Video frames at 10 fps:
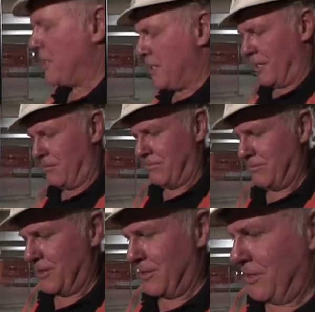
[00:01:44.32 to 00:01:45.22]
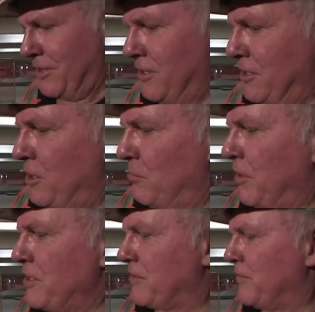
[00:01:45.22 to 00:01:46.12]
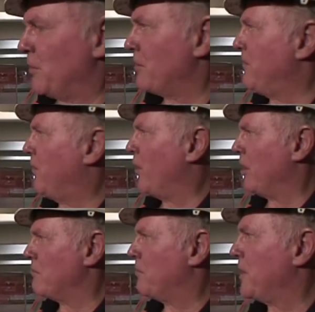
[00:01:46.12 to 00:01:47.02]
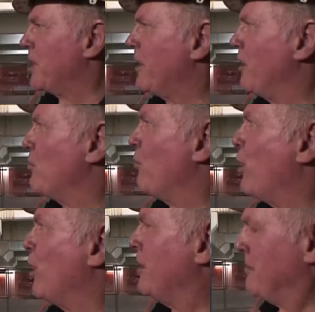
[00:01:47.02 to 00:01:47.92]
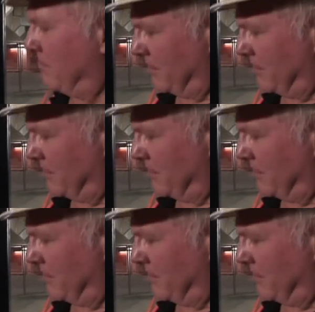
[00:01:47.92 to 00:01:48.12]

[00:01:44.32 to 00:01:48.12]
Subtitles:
here a piece of very fine piano wire,